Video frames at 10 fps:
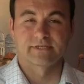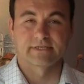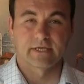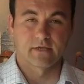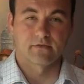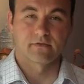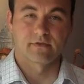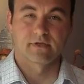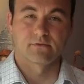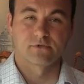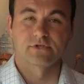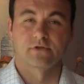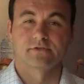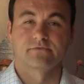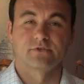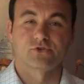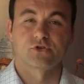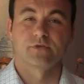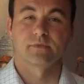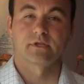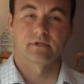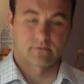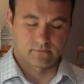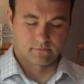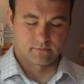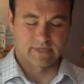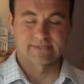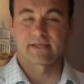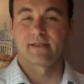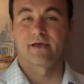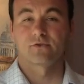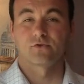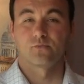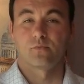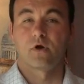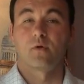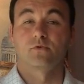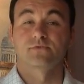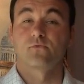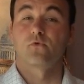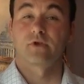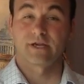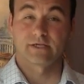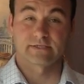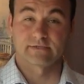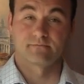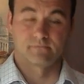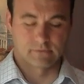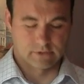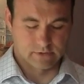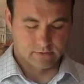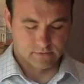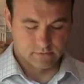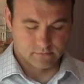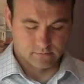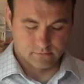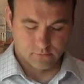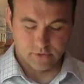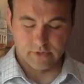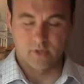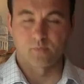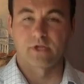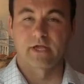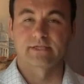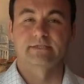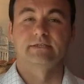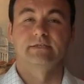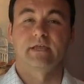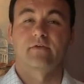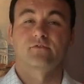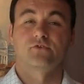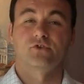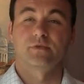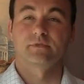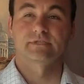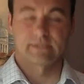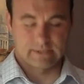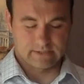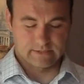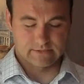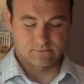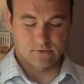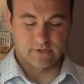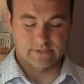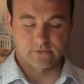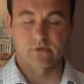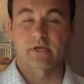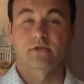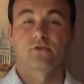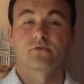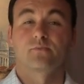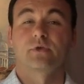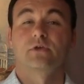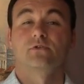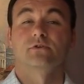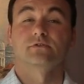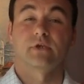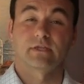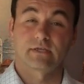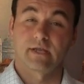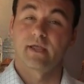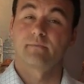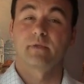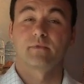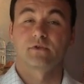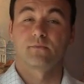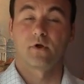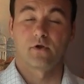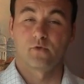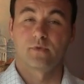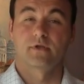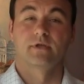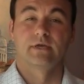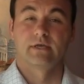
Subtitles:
to be seeing the results of this treatment extend out to almost 4 days. One of the complaints is after treatments like this, well, that's great, you know, the peel looks great today and maybe tomorrow, but